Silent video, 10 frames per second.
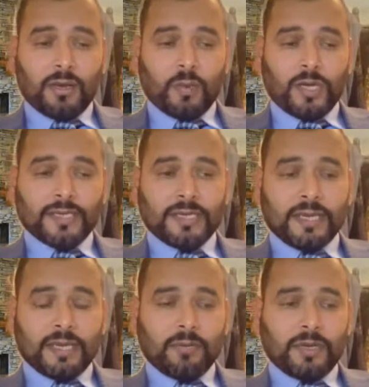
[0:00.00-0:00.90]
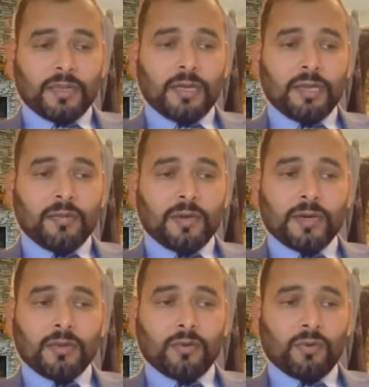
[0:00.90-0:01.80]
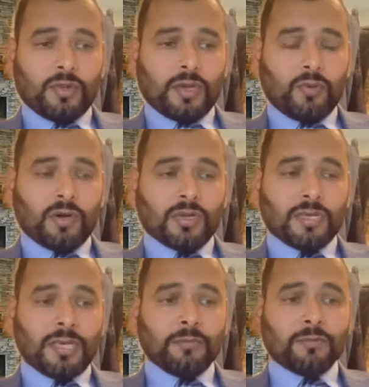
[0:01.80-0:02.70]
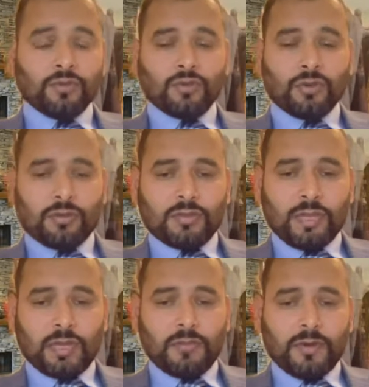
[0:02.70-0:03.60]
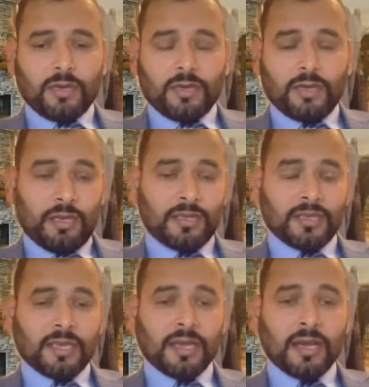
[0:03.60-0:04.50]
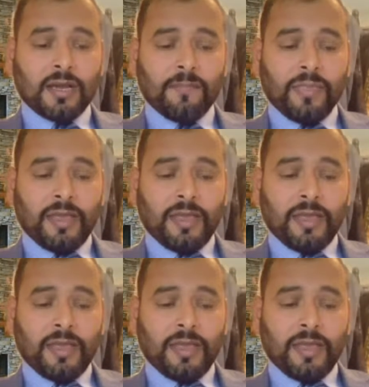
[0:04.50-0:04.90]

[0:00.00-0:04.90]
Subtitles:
was taken by Taliban, or they want him to join the Taliban, he is scared.